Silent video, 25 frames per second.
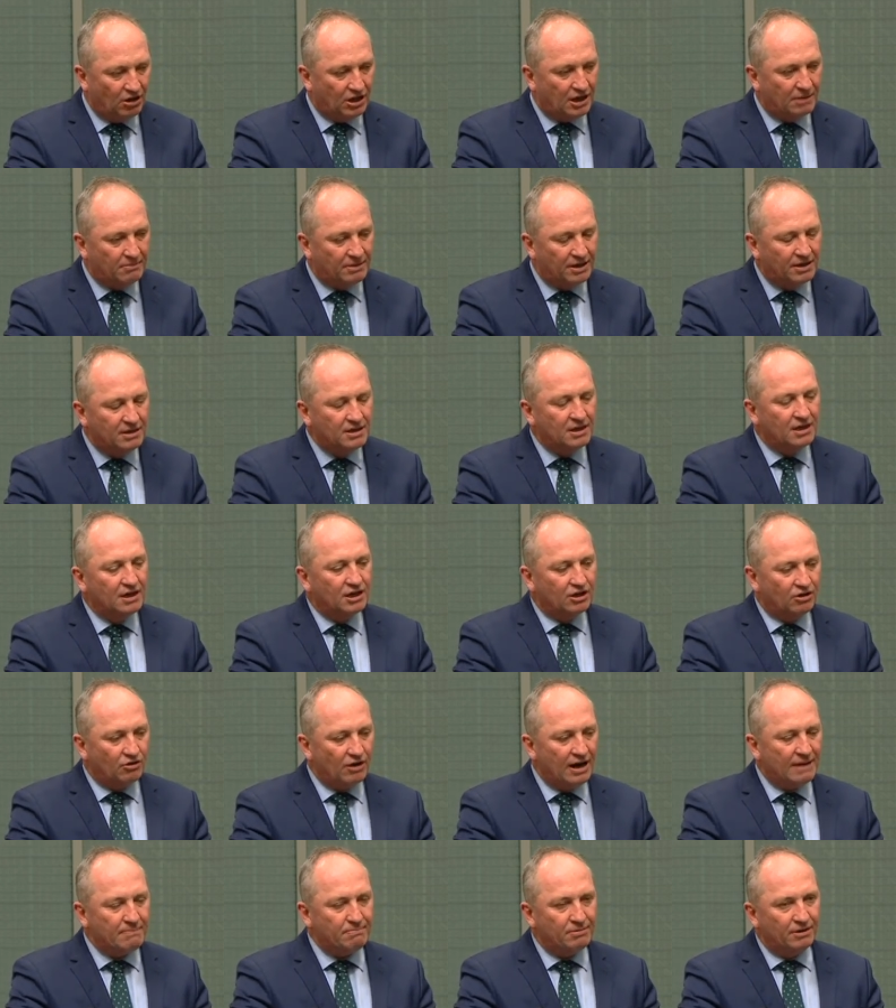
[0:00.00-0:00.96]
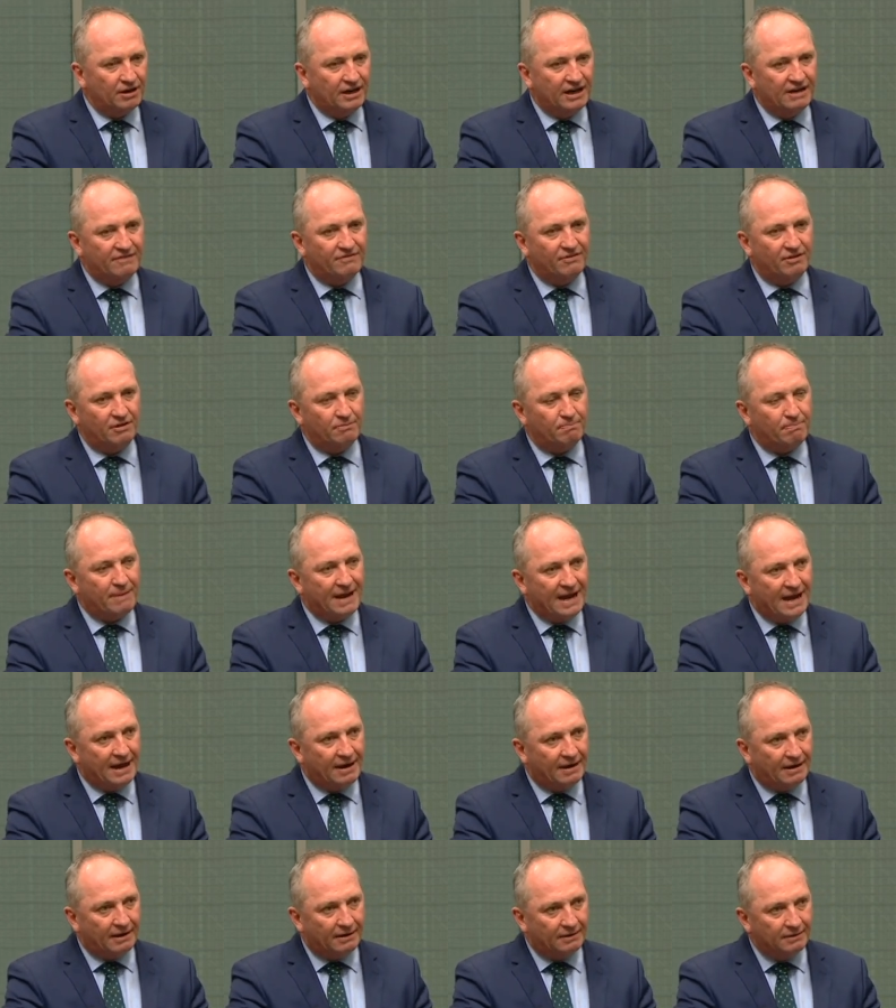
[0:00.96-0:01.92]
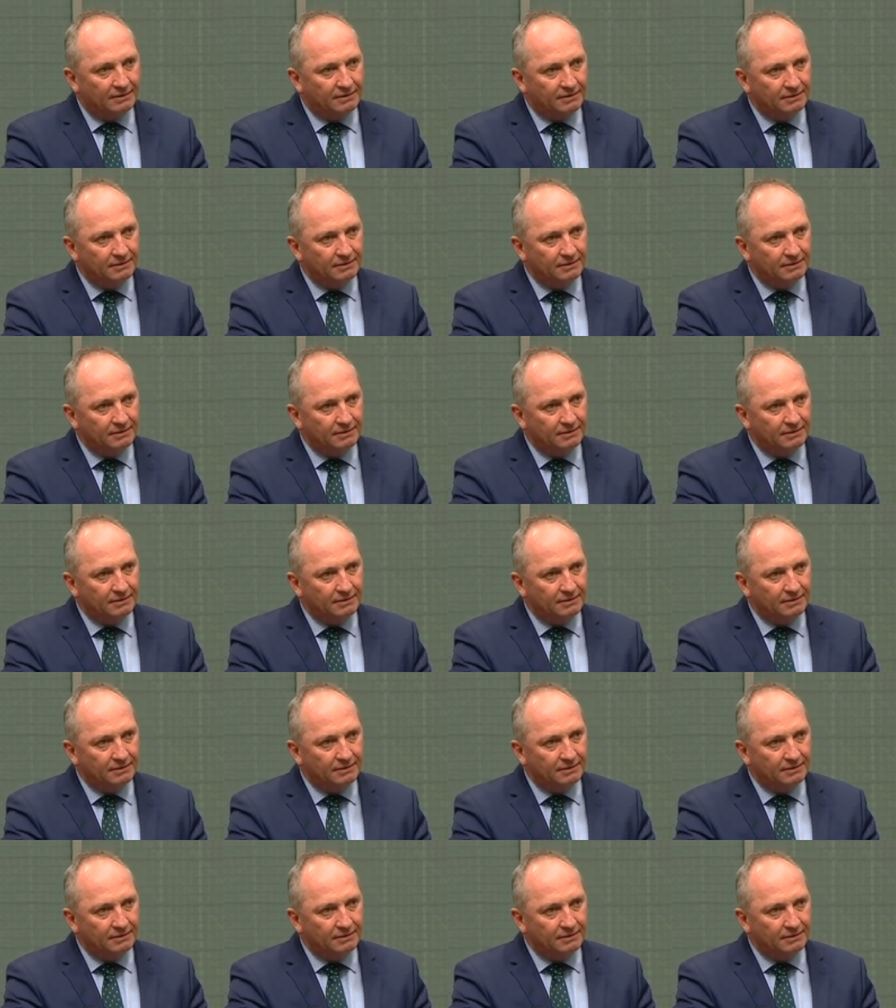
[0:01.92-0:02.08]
I'm a great believer in power.